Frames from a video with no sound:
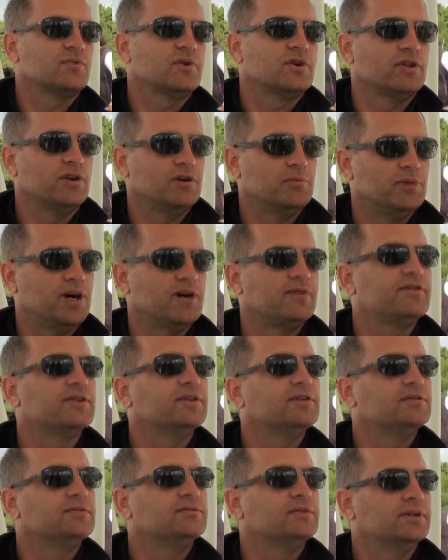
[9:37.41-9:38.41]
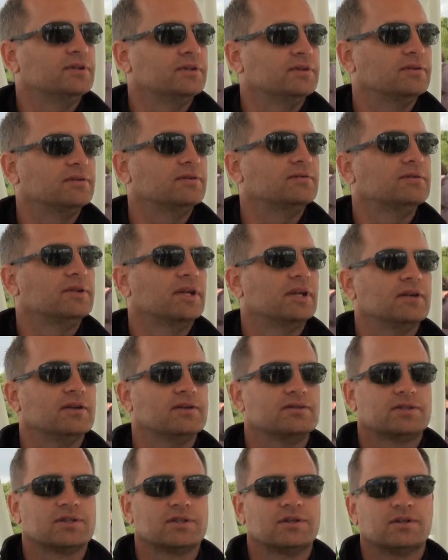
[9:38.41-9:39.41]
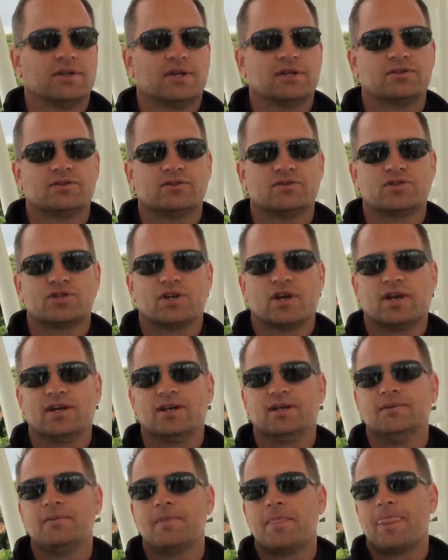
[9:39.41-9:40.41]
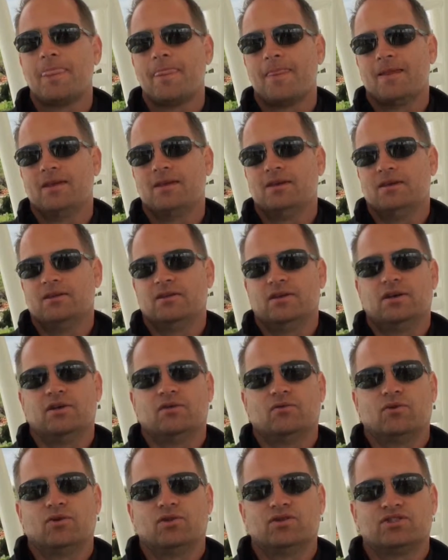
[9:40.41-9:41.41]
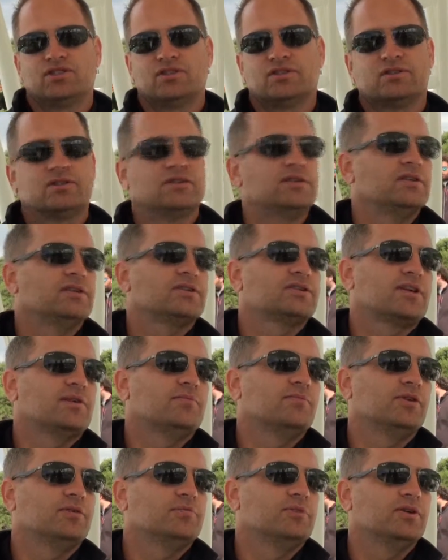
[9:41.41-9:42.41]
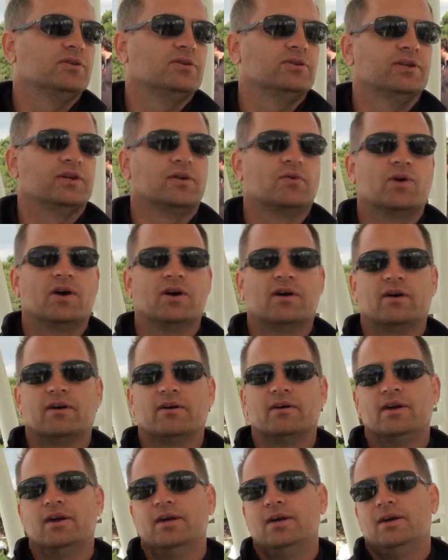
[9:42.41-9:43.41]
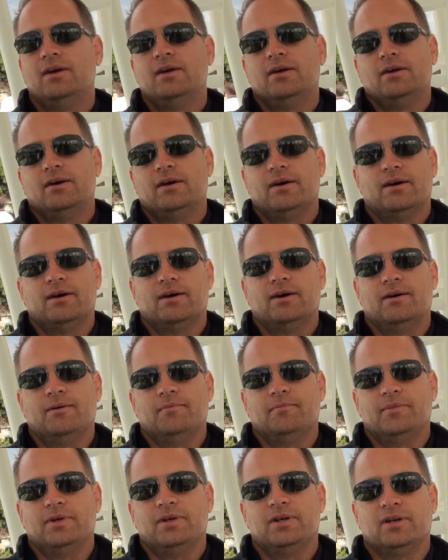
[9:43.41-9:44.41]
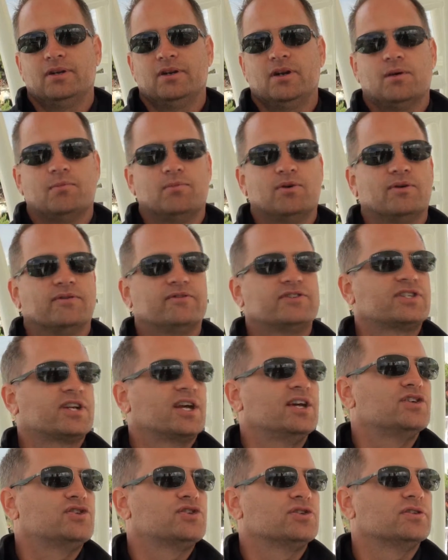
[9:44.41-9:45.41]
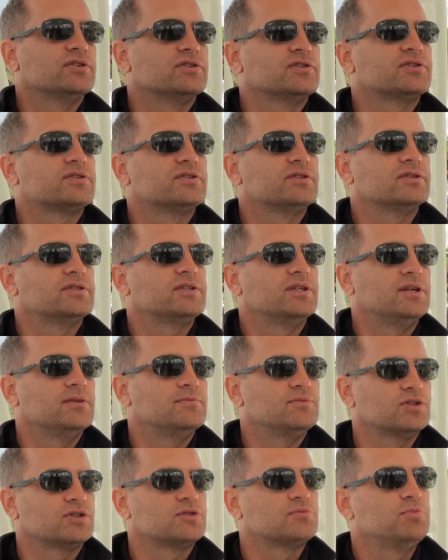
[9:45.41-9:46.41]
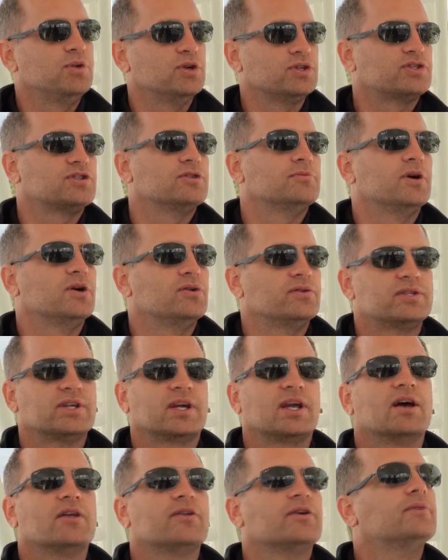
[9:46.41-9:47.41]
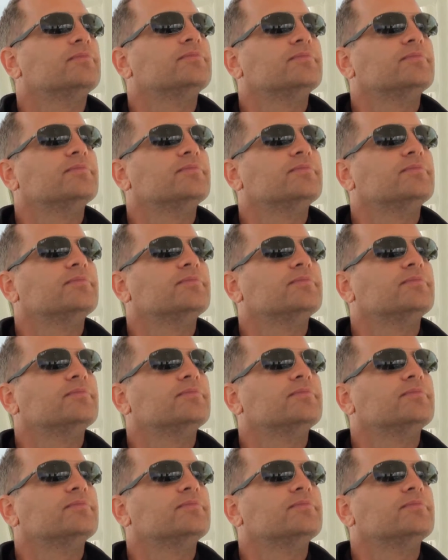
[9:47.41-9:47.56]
We'll buff it and get it nice and shiny, and then it rolls into the assembly building where, in a number of stations, the team just puts the boat together.